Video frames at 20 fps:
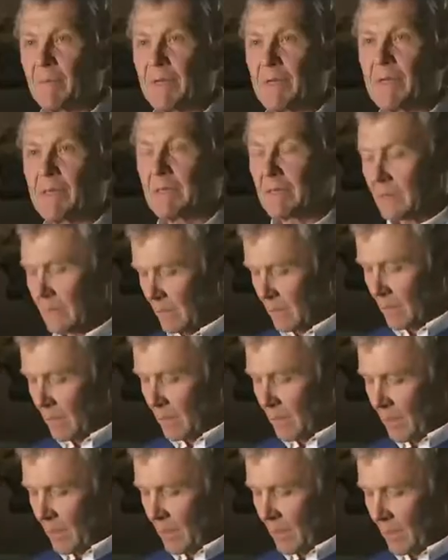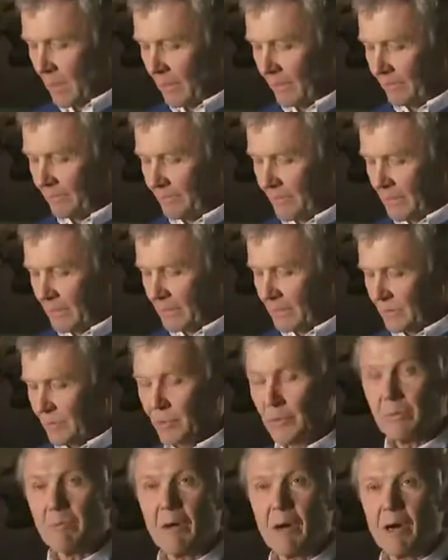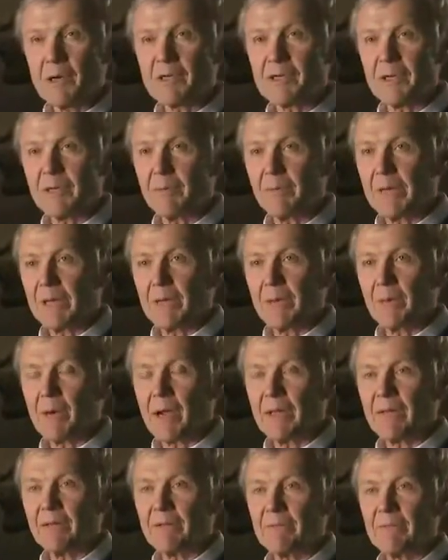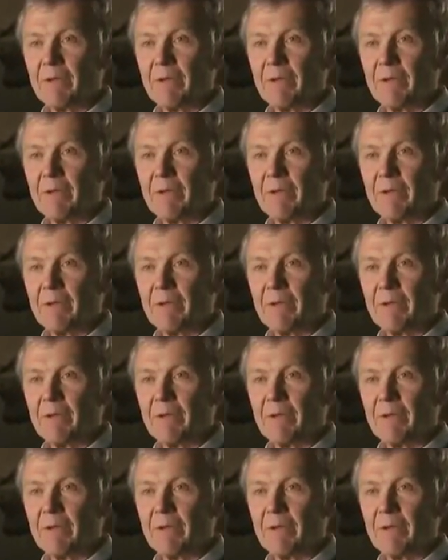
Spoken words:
piece of this new Martian meteorite that